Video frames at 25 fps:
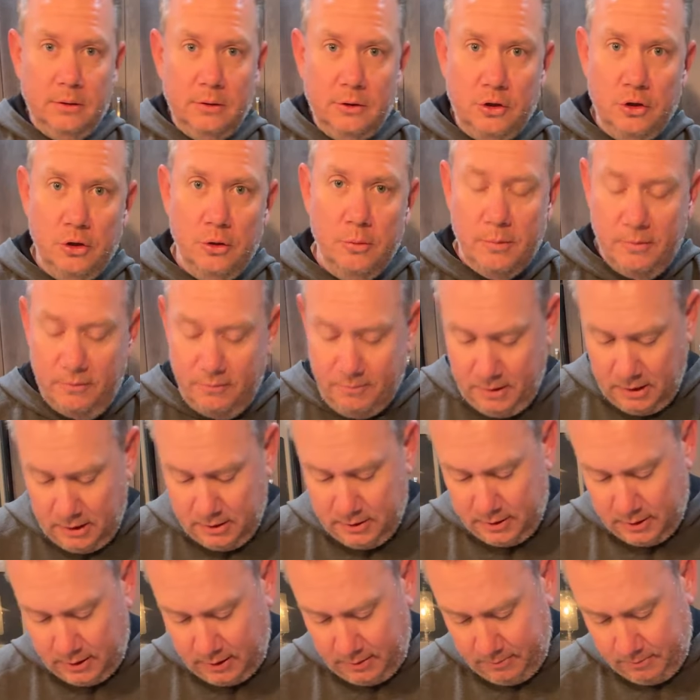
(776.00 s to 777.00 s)
Tube of meat
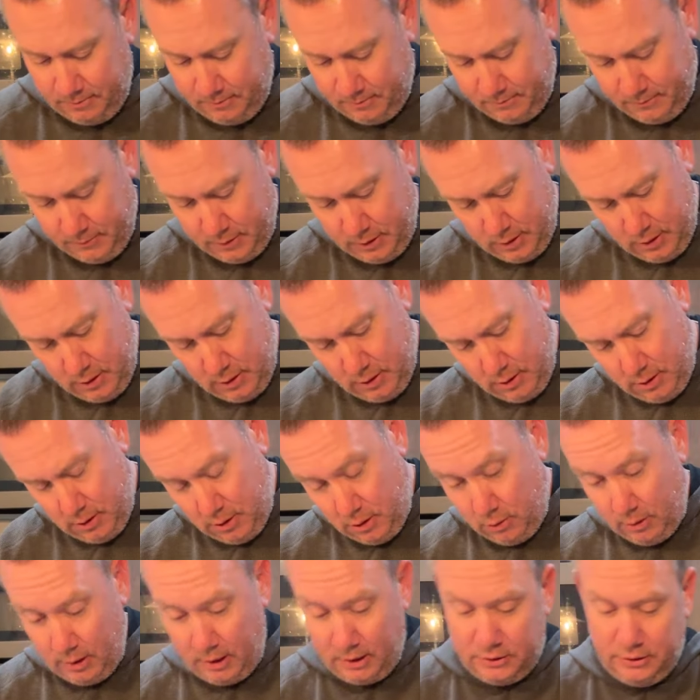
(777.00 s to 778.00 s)
time.
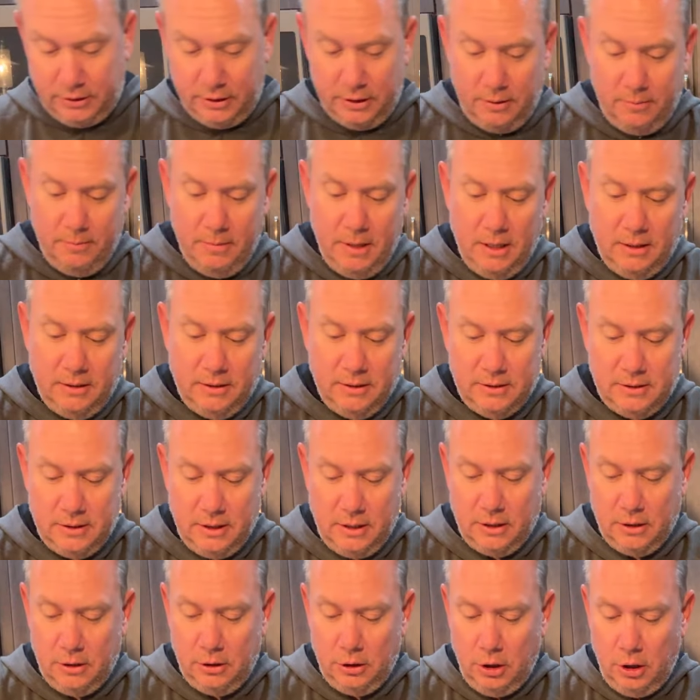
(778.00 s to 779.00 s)
We're actually gonna make this
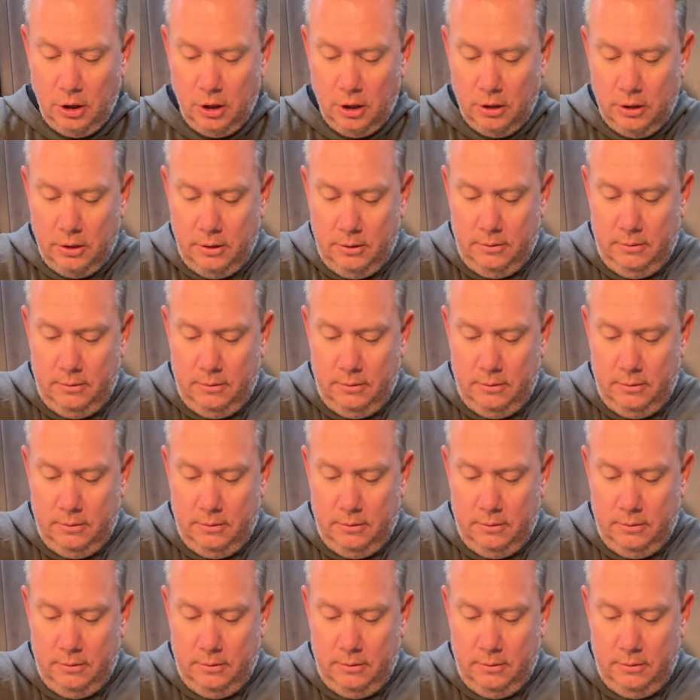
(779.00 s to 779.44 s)
like a log.